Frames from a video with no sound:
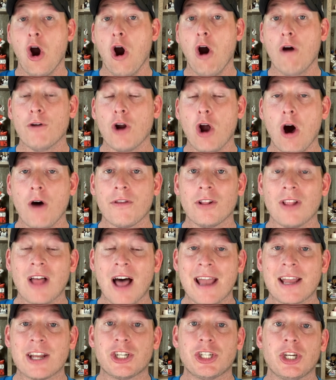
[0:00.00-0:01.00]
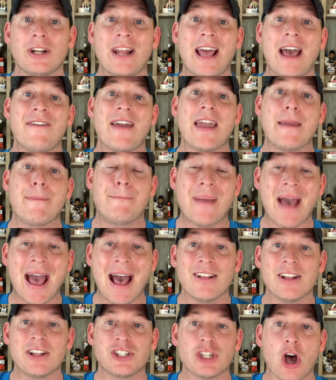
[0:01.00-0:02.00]
Overall, the Lions should have a
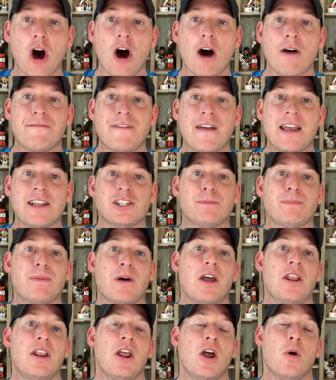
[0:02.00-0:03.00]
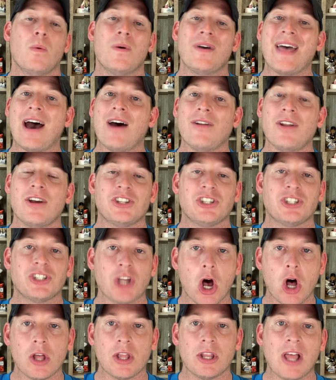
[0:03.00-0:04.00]
balanced offense, but without a
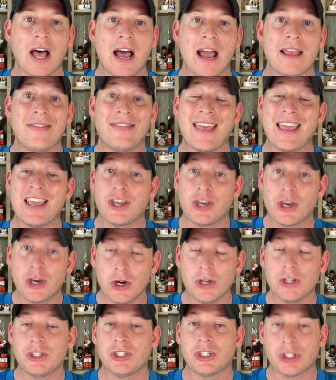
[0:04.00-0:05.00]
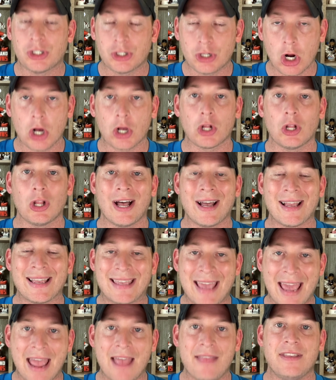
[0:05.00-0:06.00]
solid line, they could struggle
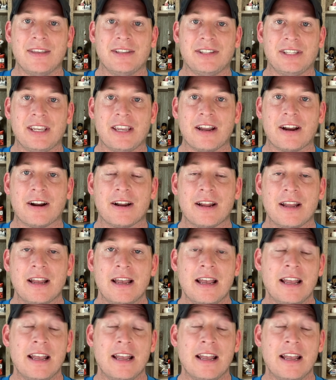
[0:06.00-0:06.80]
again this year.